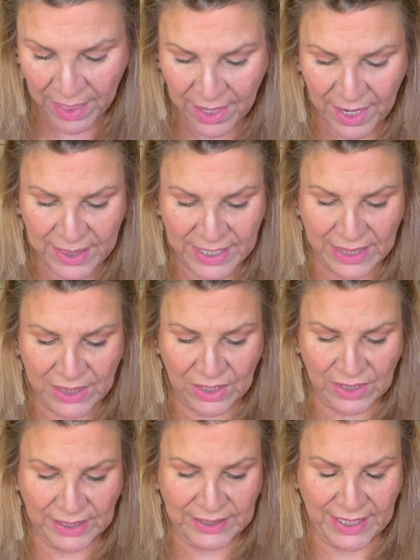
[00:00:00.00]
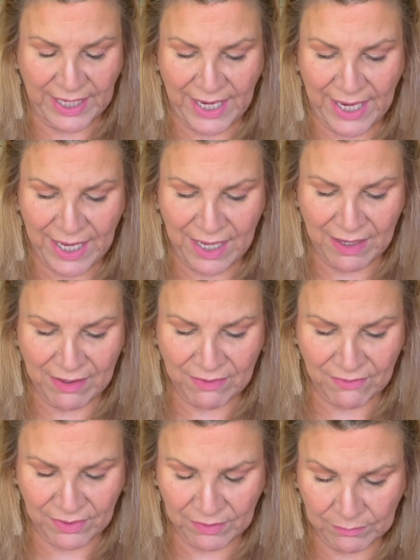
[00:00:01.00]
And they look like they
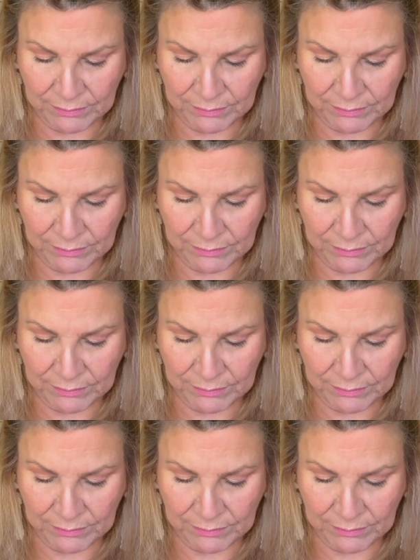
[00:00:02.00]
have.